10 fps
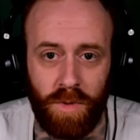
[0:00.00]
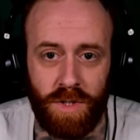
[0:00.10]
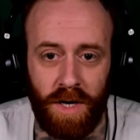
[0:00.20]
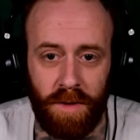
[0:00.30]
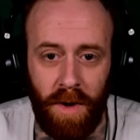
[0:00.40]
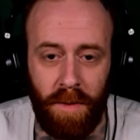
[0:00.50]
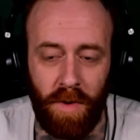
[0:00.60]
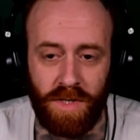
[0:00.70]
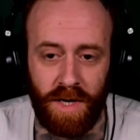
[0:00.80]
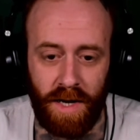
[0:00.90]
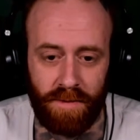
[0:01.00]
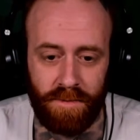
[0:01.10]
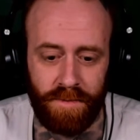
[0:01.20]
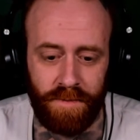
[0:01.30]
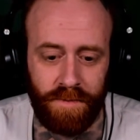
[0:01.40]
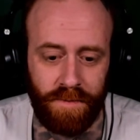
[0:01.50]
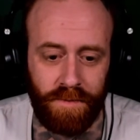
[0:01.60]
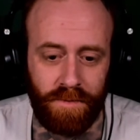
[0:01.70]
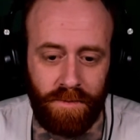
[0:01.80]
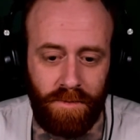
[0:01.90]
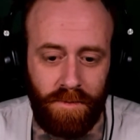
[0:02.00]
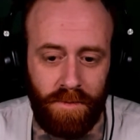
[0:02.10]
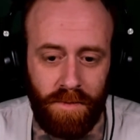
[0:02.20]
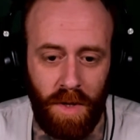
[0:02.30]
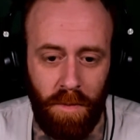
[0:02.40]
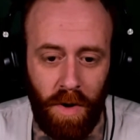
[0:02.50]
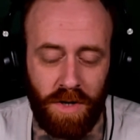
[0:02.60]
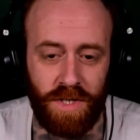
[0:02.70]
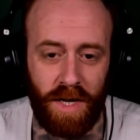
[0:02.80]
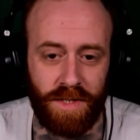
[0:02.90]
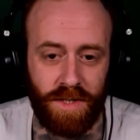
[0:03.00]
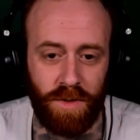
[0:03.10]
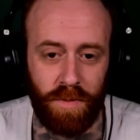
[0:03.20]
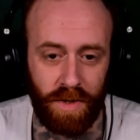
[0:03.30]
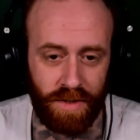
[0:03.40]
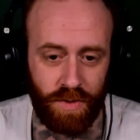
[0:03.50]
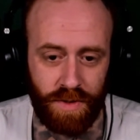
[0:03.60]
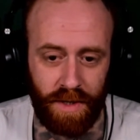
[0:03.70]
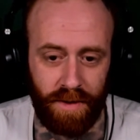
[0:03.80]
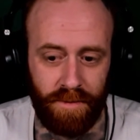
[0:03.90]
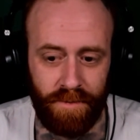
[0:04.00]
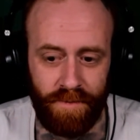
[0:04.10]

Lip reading: talking about Marcion. Marcion's super interesting.